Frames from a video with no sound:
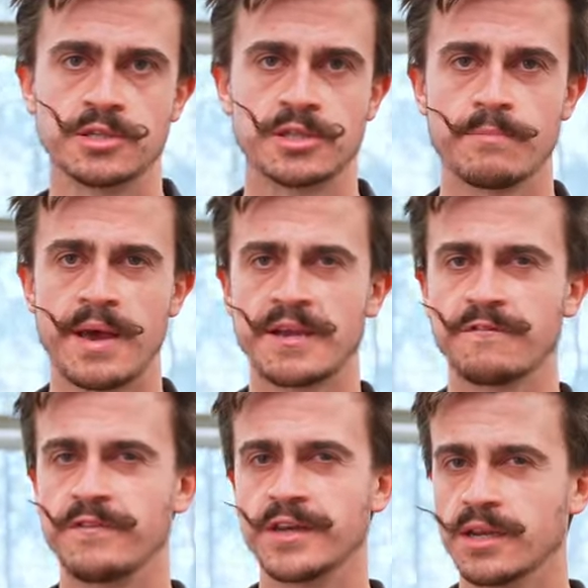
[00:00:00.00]
to make it
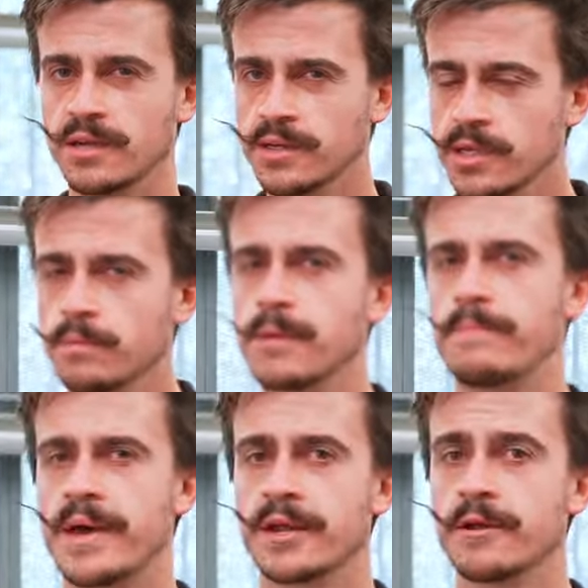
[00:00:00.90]
feel a little bit
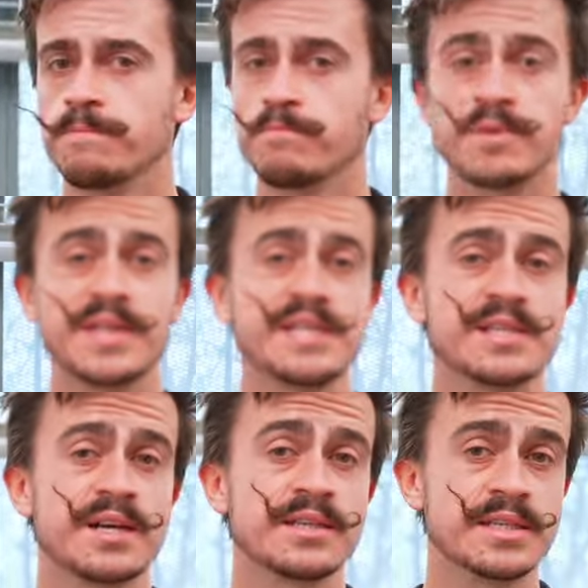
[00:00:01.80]
better, but these
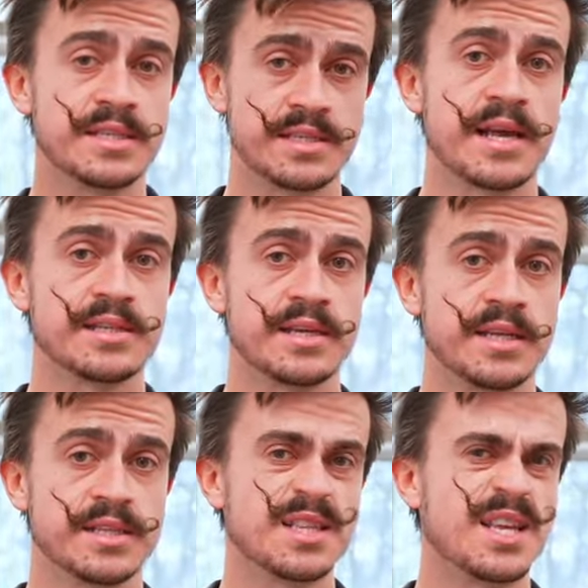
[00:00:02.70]
aren't
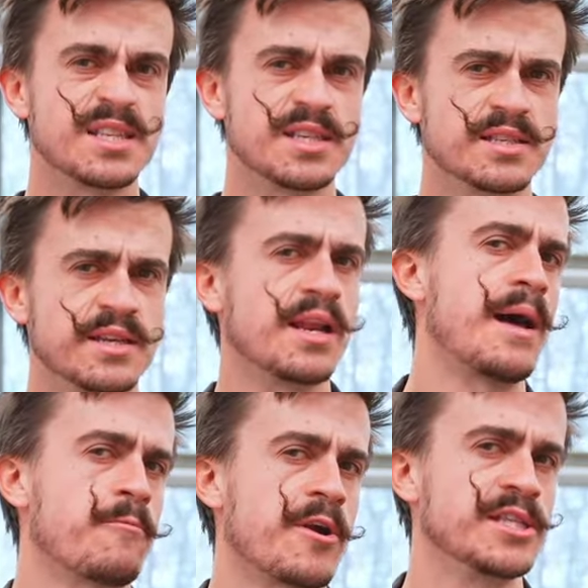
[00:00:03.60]
necessities. These are just little
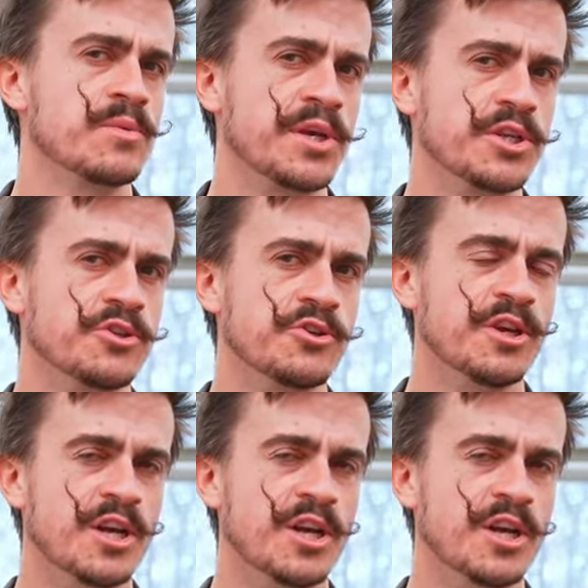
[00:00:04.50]
upgrades that we can do